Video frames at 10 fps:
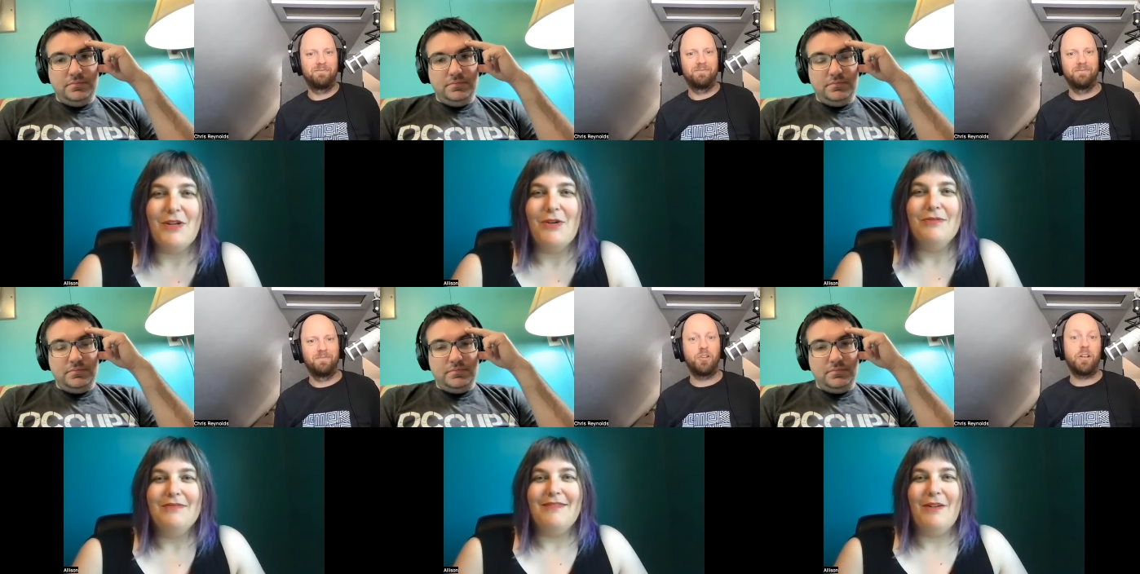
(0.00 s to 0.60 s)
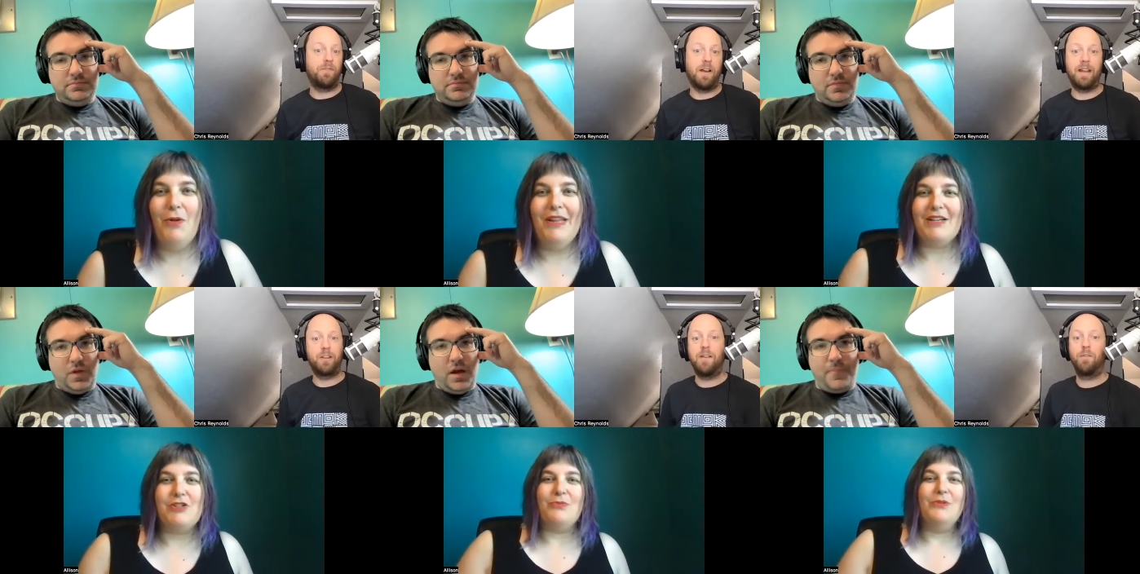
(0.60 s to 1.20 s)
Speaker 1: know, you could
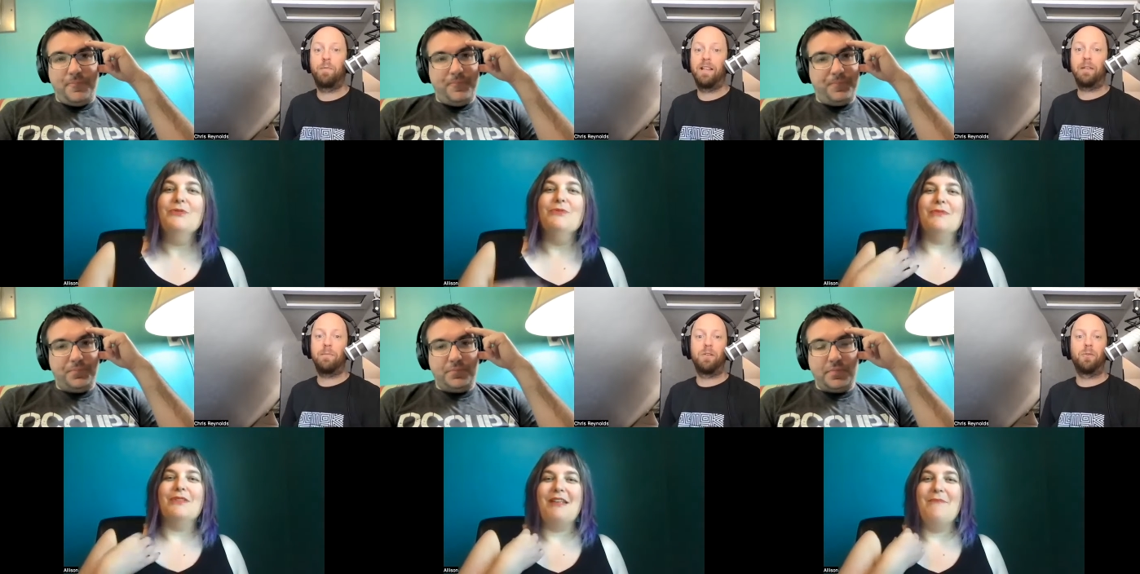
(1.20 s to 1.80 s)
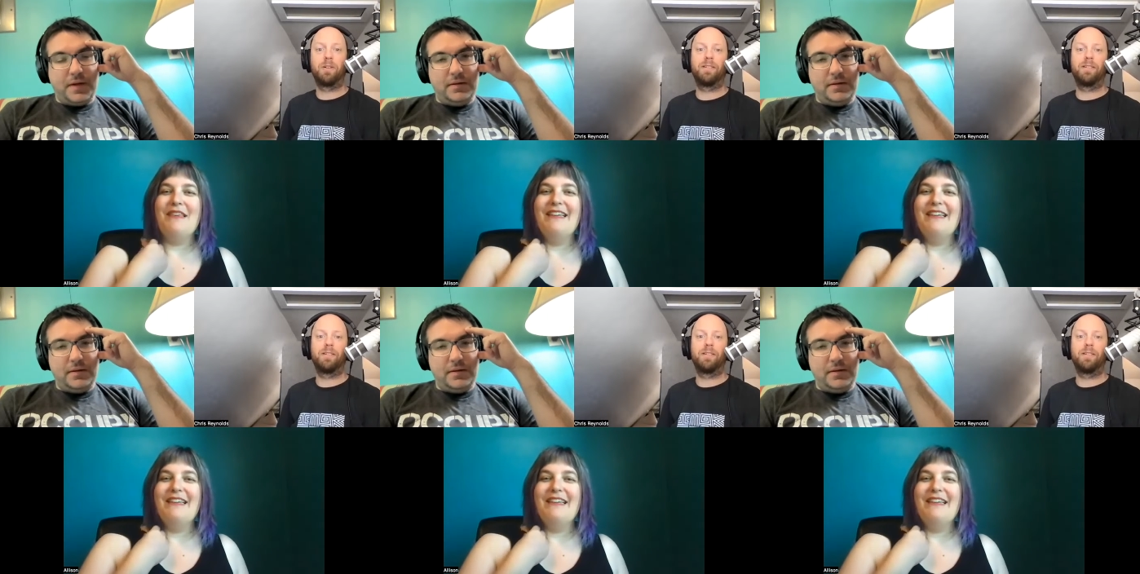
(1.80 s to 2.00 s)
find out you have a polygamy door.